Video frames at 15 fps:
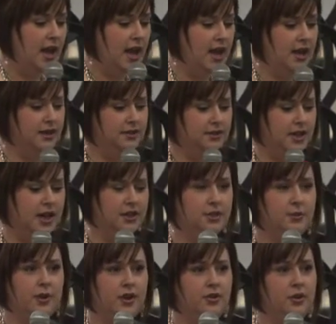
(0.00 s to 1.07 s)
And
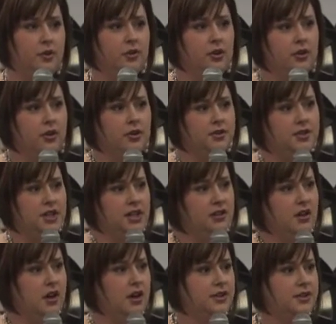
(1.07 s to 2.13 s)
as we all know, girls
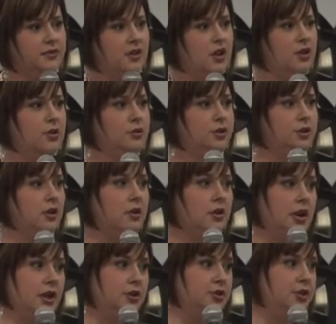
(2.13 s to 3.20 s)
need lots of clothes
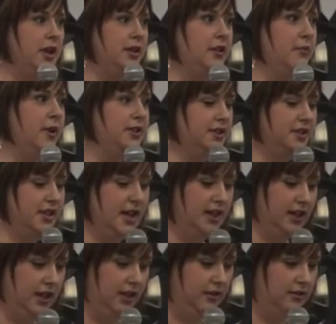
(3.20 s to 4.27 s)
storage, and there wasn't
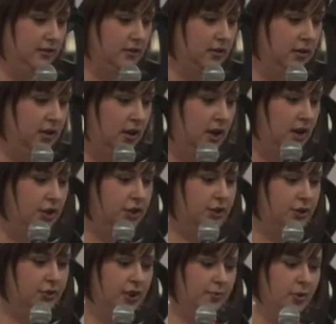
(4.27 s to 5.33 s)
any.
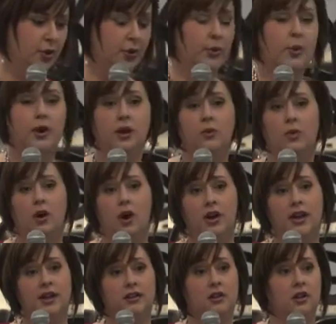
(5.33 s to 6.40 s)
So they both wanted
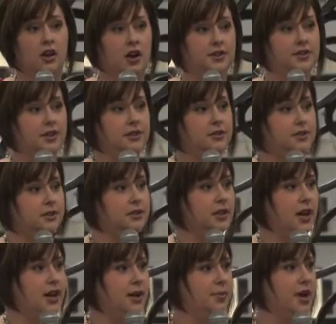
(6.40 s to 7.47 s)
walk-in closets,
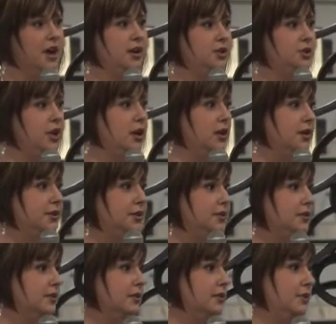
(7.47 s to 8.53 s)
and I'm kind of
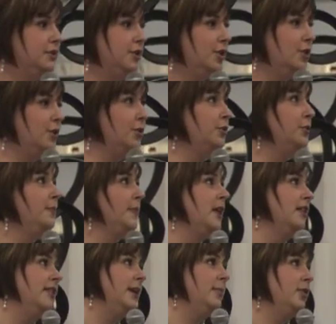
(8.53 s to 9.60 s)
jealous. So
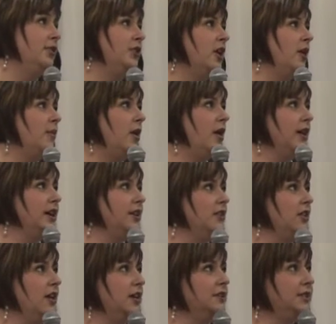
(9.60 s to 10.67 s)
they both got walk-in
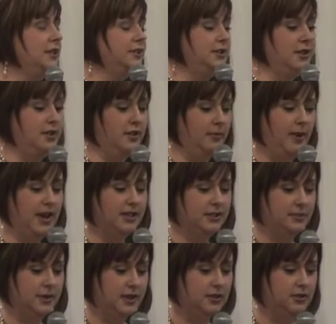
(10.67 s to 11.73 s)
closets in their
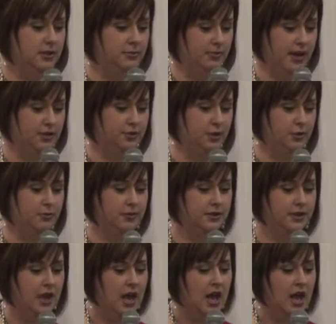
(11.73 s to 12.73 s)
basement bedrooms.